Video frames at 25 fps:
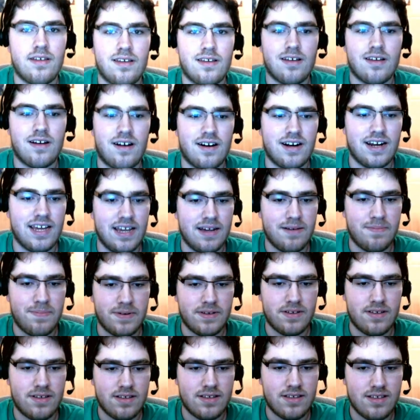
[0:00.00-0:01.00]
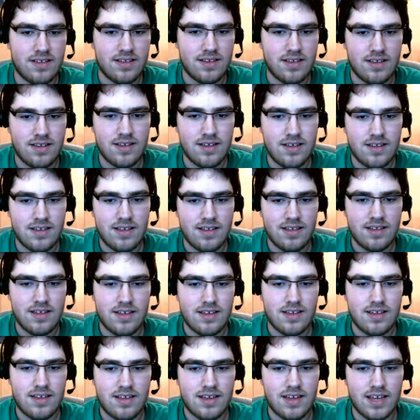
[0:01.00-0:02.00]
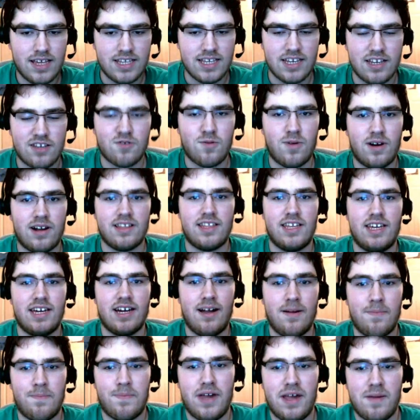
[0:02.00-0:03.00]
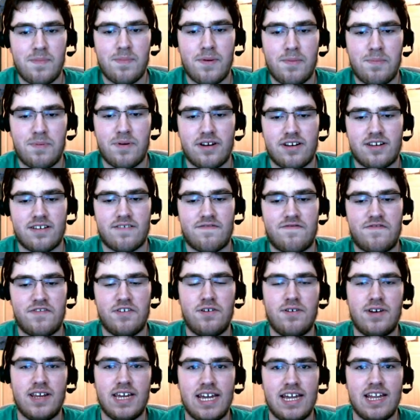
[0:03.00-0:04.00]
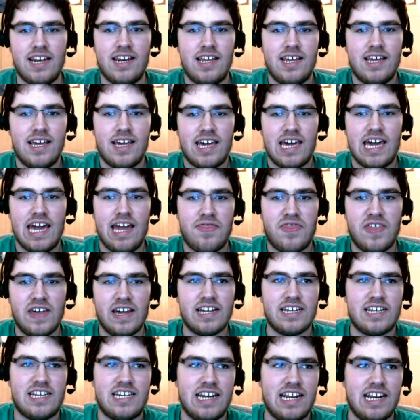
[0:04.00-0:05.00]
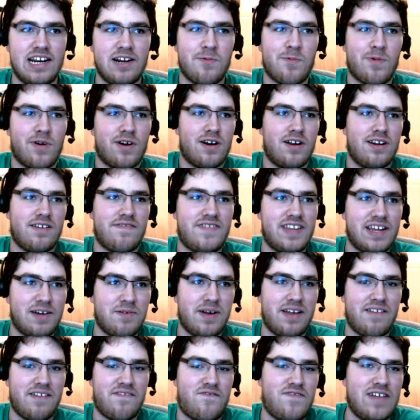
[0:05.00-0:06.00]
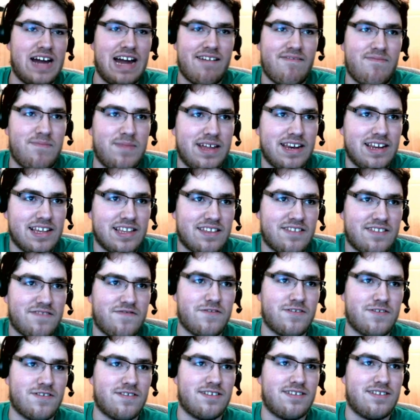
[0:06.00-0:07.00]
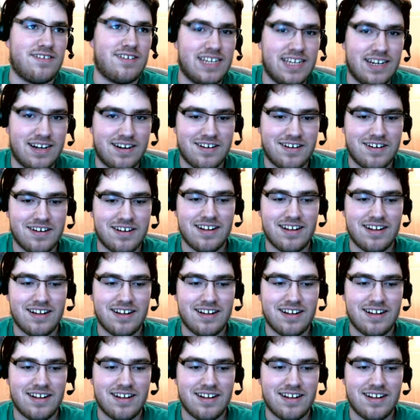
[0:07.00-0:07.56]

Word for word: Are they hip? Oh, um. Is this where the young people put their food in and think it's the end of the world if they wait five minutes for the dinner?